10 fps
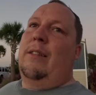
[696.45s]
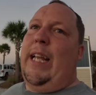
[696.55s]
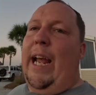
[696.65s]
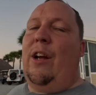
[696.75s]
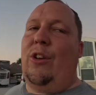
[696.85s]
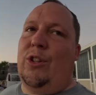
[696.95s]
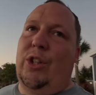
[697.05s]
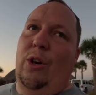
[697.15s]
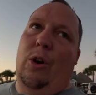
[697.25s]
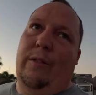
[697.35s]
tailored
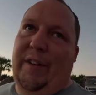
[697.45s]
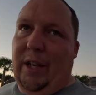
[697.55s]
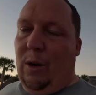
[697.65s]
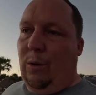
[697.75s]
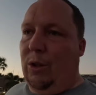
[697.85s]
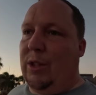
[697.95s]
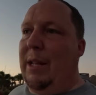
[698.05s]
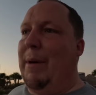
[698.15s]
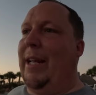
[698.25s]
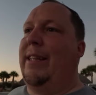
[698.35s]
to RV owners.
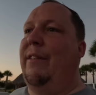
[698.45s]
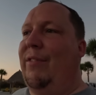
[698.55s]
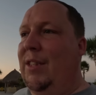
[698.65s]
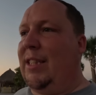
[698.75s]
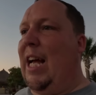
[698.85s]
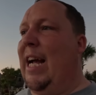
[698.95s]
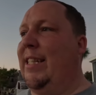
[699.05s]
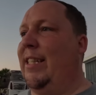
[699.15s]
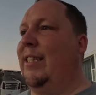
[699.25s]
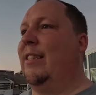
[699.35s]
They make different
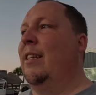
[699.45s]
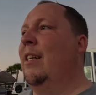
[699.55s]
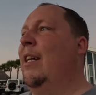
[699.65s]
sizes.